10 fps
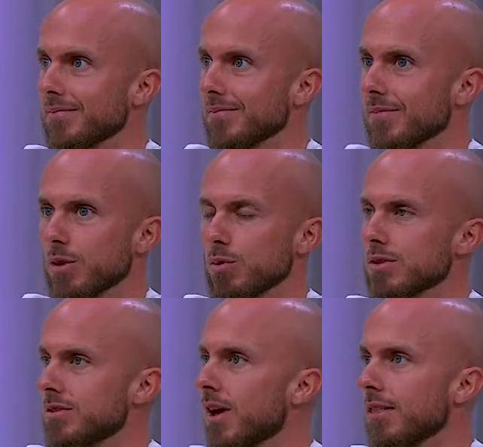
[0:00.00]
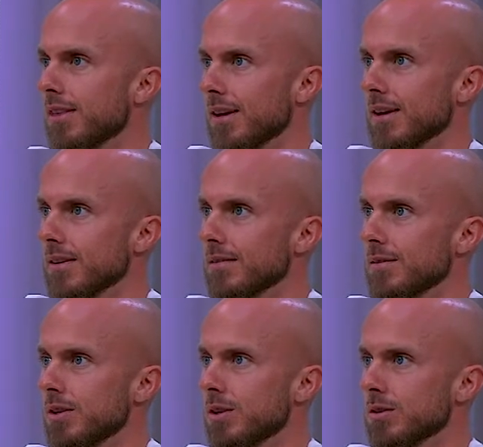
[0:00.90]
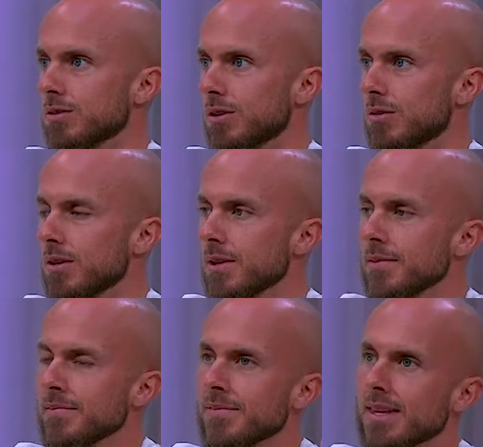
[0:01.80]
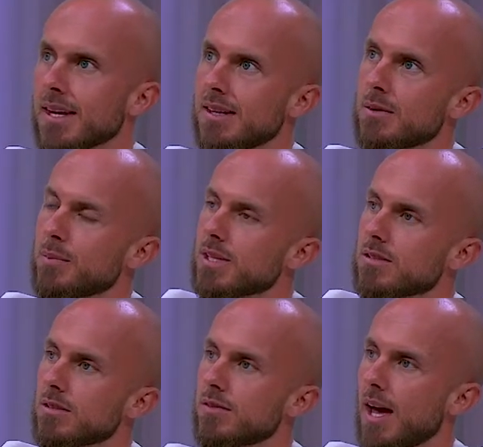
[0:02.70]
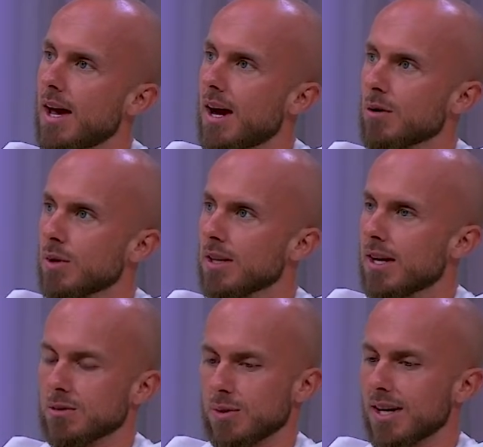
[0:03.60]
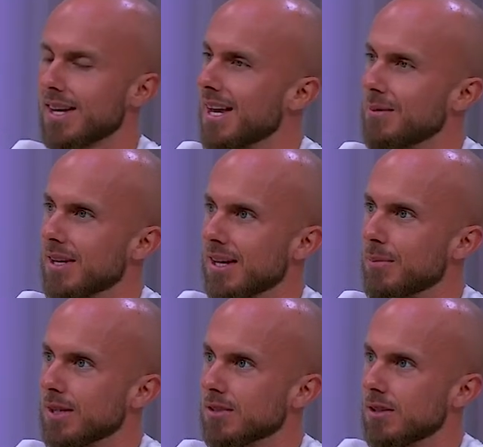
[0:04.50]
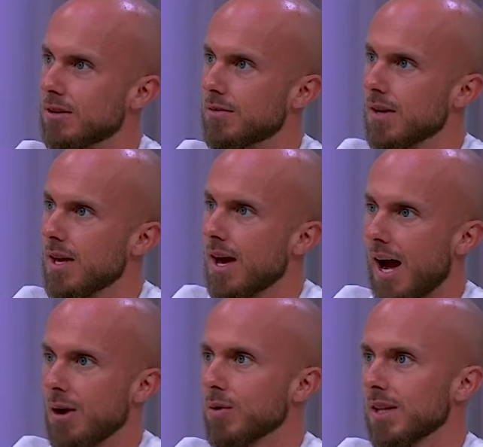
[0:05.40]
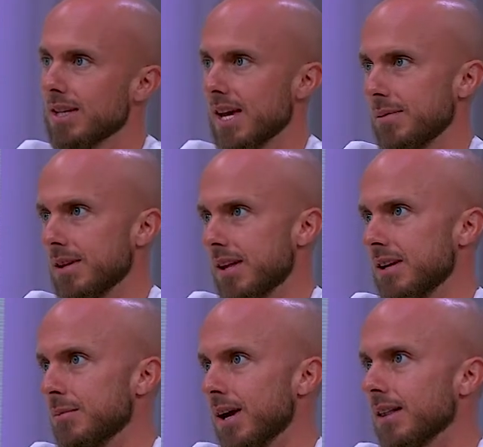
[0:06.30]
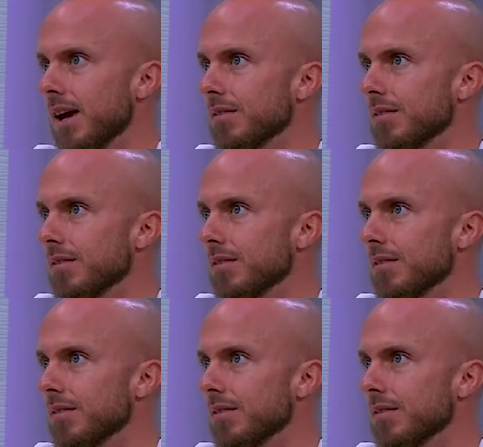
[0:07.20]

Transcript: There was nothing, you know. So in the midst of that, I realized when I came to the end of myself, I really came to the end of my life where I